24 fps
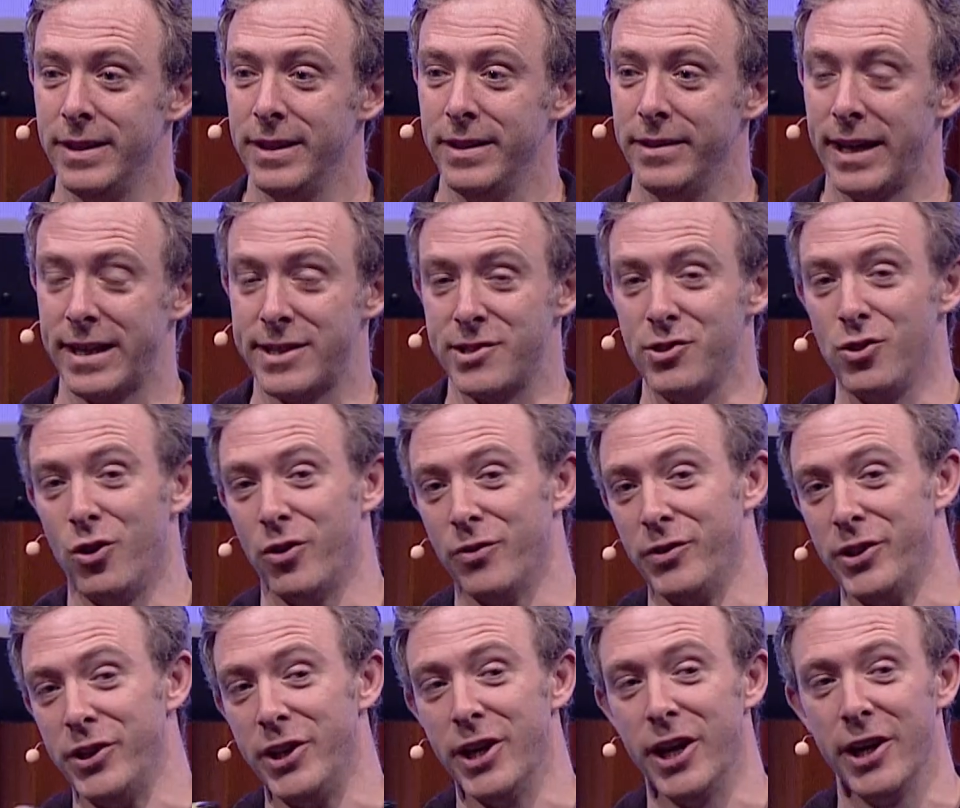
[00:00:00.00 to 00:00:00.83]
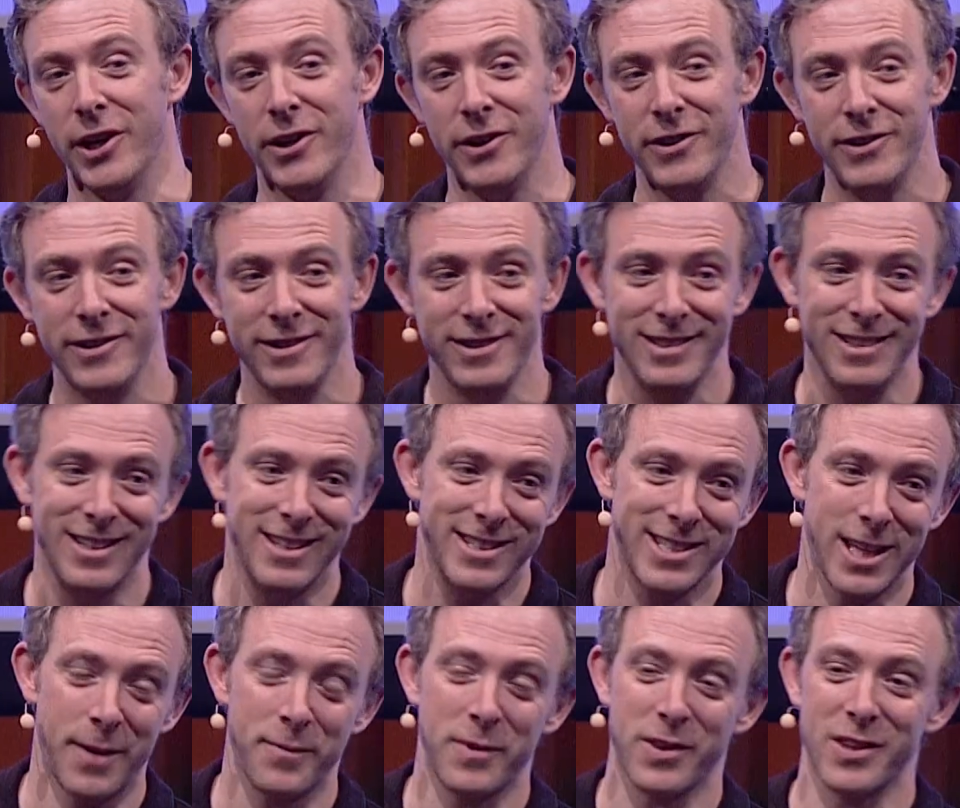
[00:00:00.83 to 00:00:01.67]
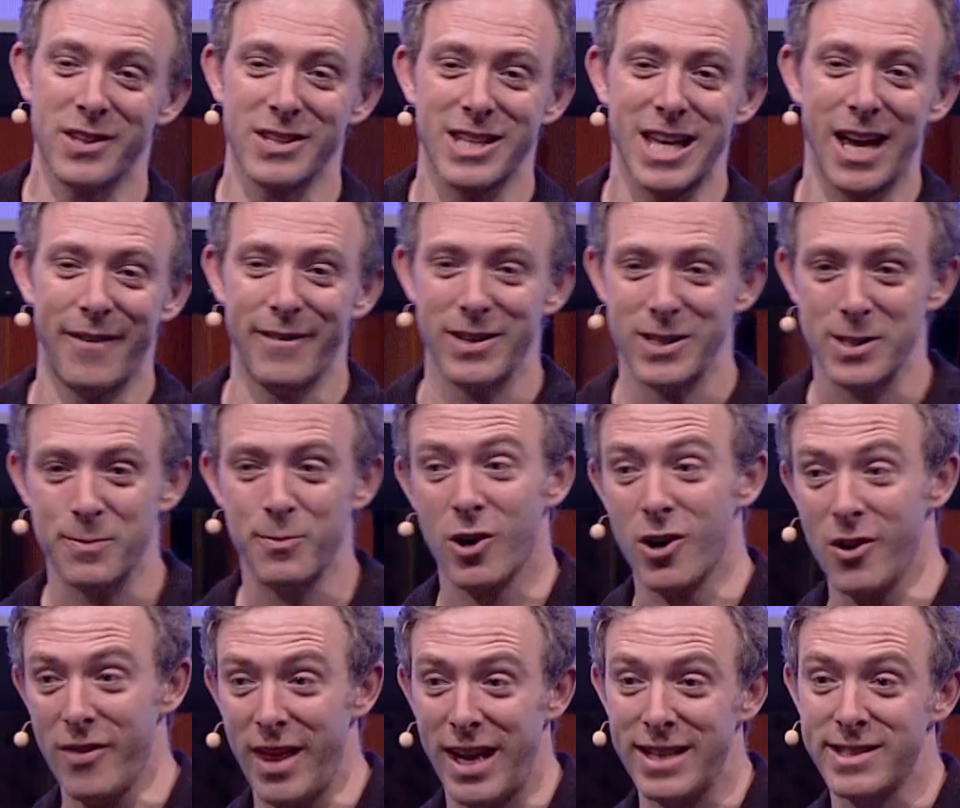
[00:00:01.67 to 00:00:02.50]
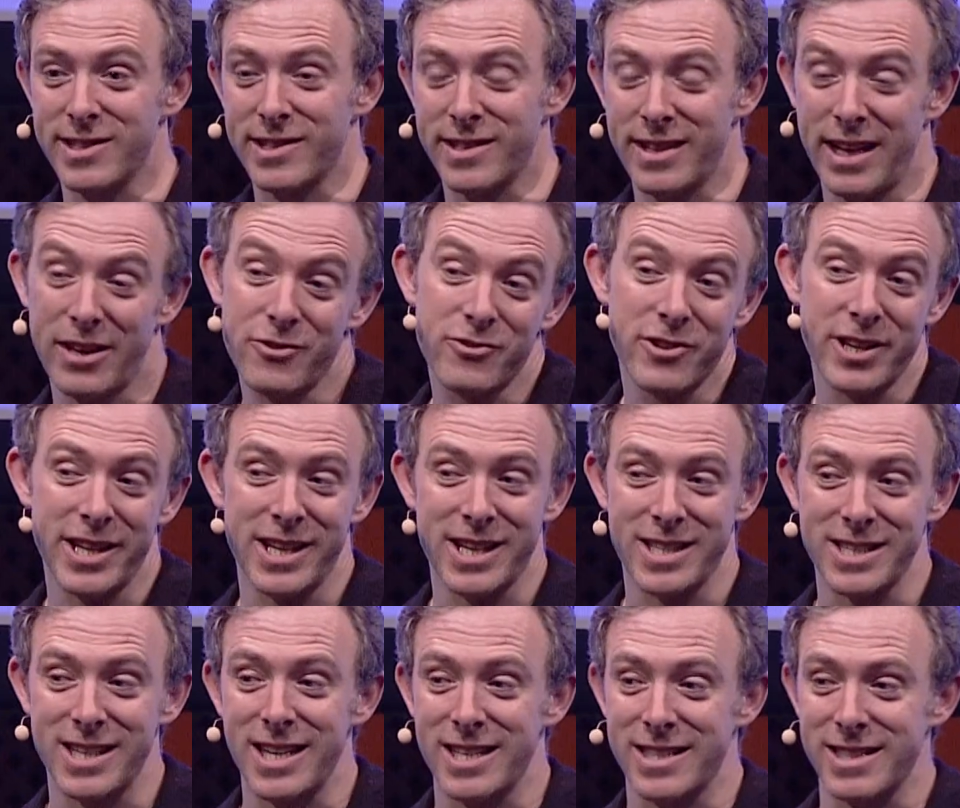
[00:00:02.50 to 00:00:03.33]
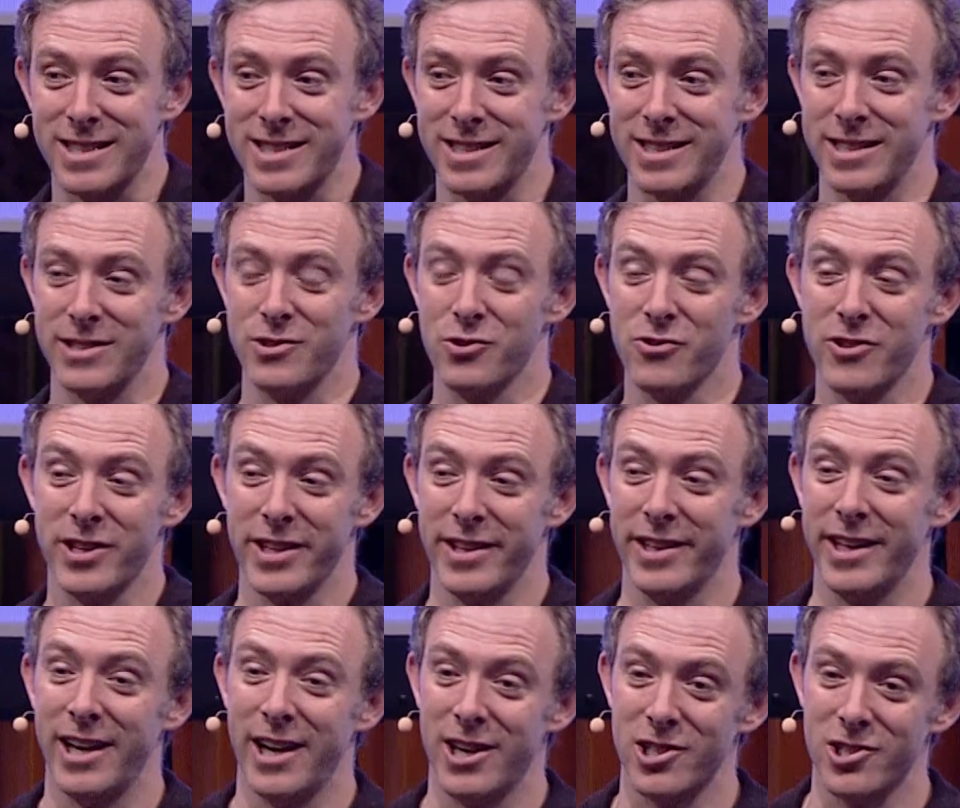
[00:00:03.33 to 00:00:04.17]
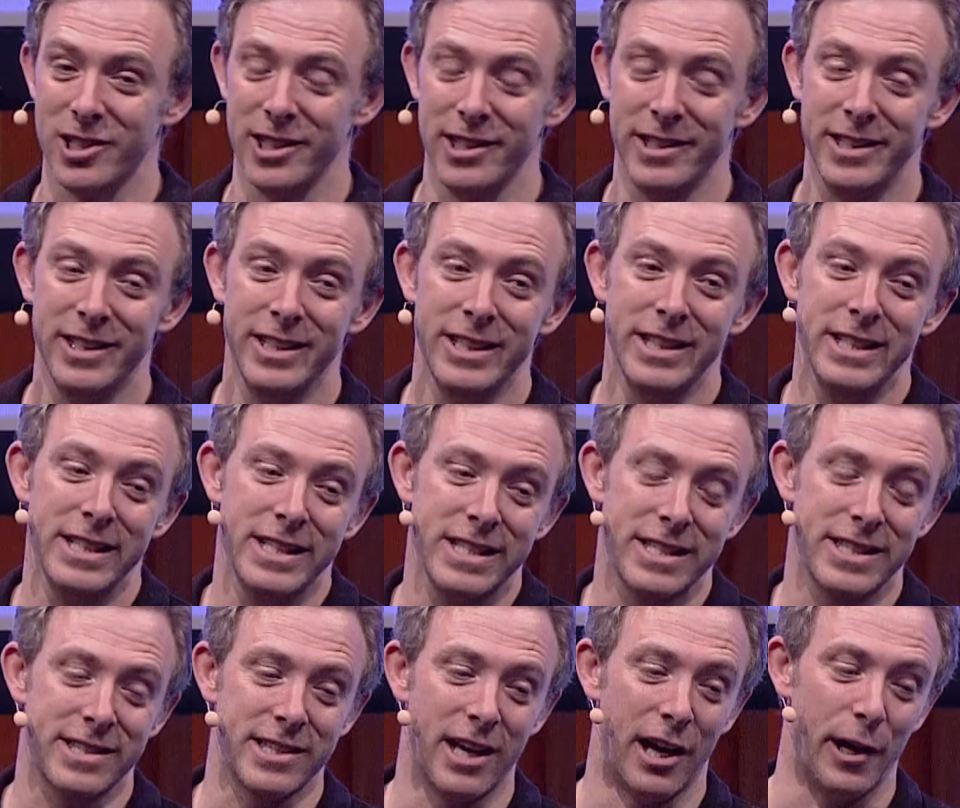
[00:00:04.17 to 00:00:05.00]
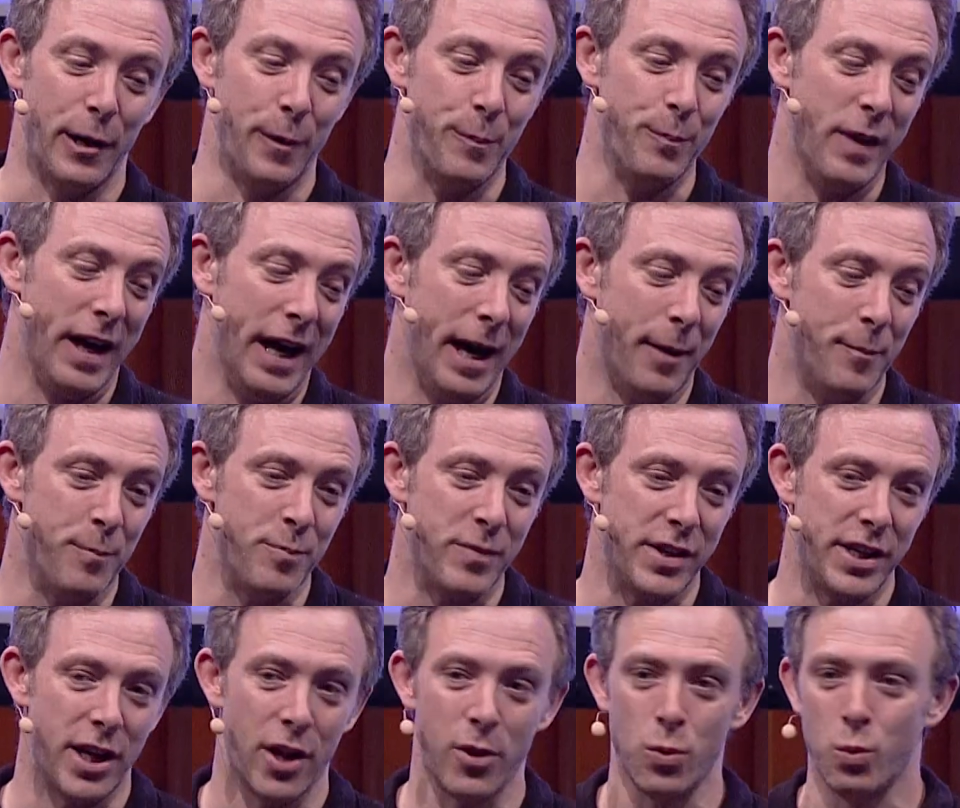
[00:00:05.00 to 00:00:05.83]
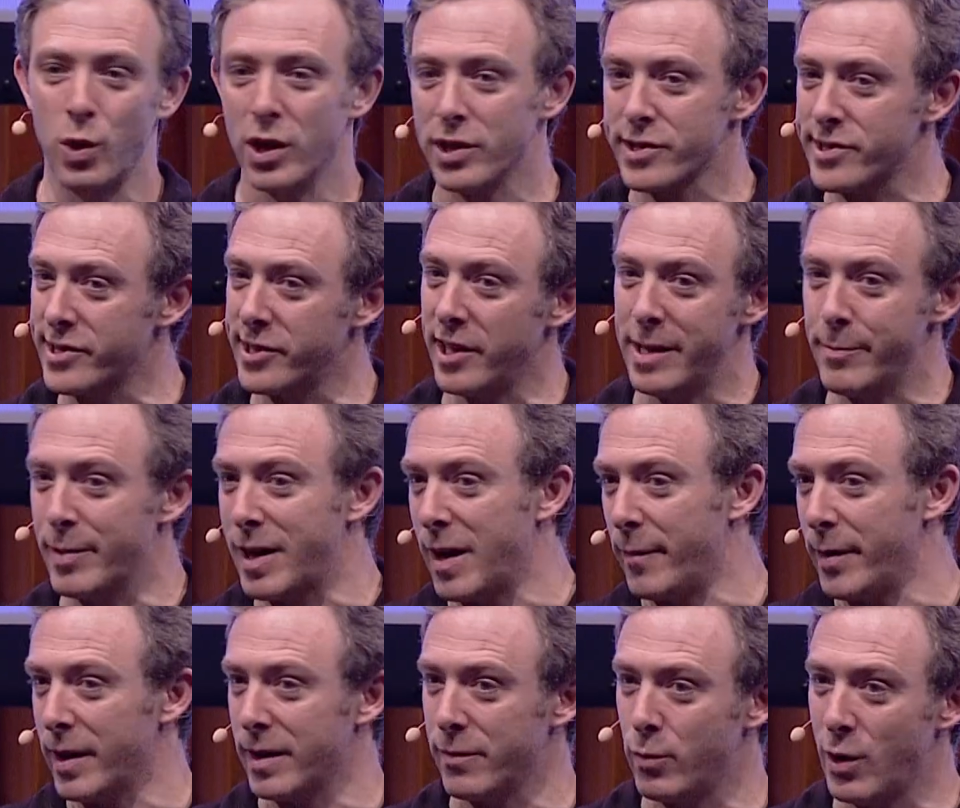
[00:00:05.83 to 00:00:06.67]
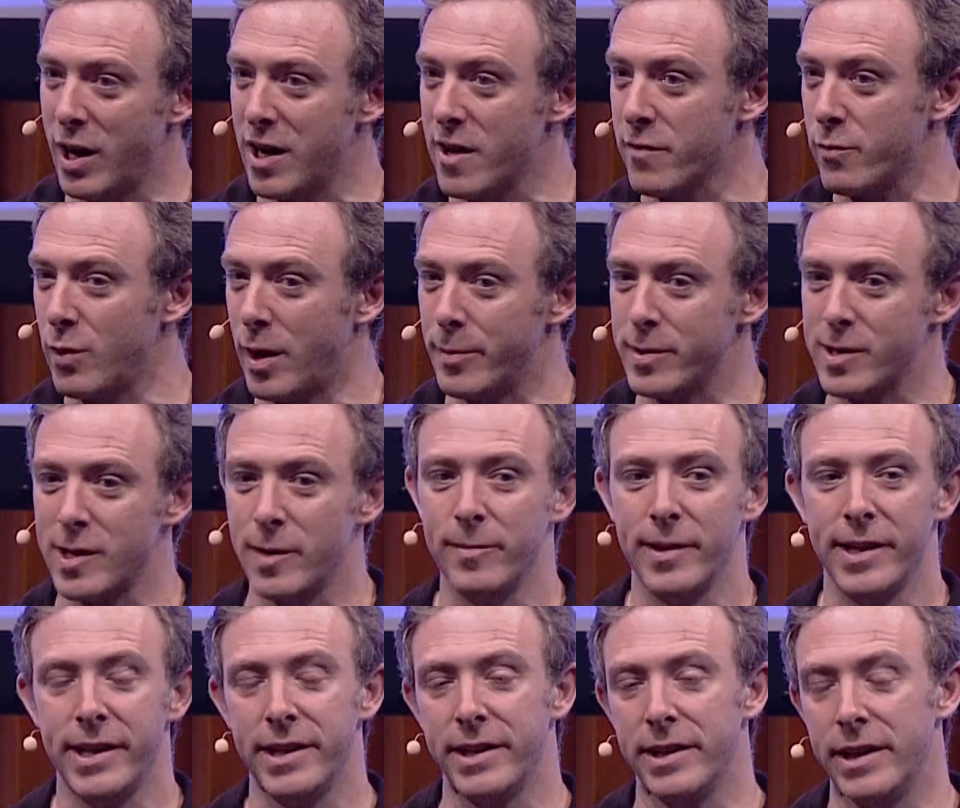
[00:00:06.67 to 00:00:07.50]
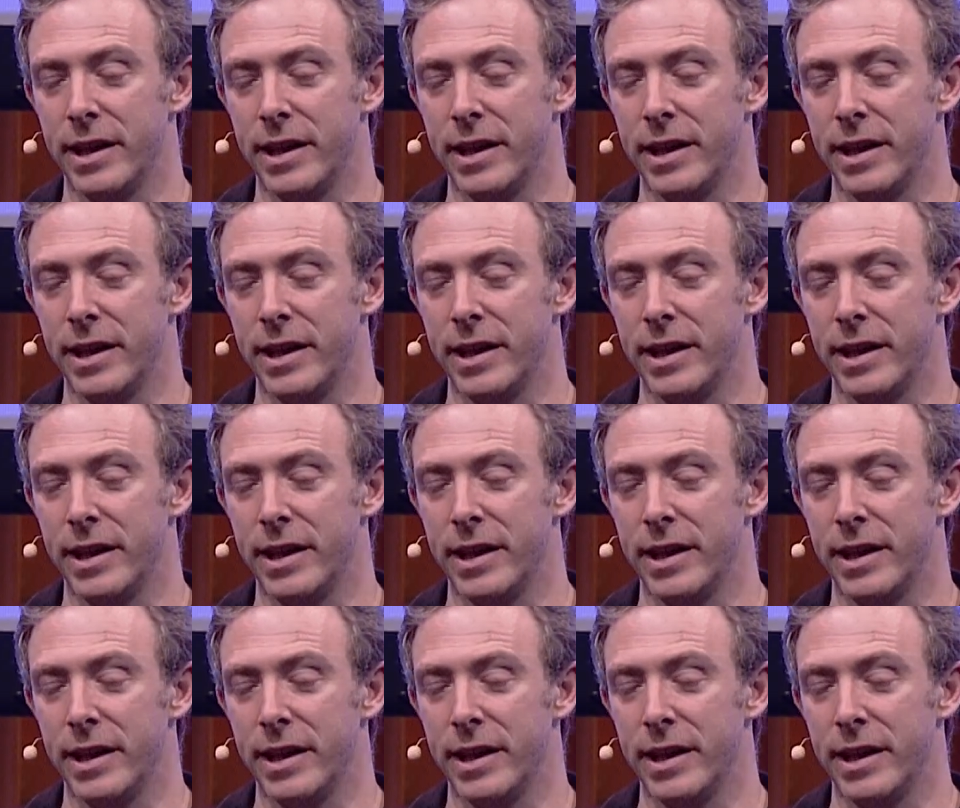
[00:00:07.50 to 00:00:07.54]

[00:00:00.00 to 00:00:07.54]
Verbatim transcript: That's not, you know, something that's coming tomorrow. That's, that already exists. It's already there, actually. So, um, you know, the world's slowly becoming aware of WebAssembly, and,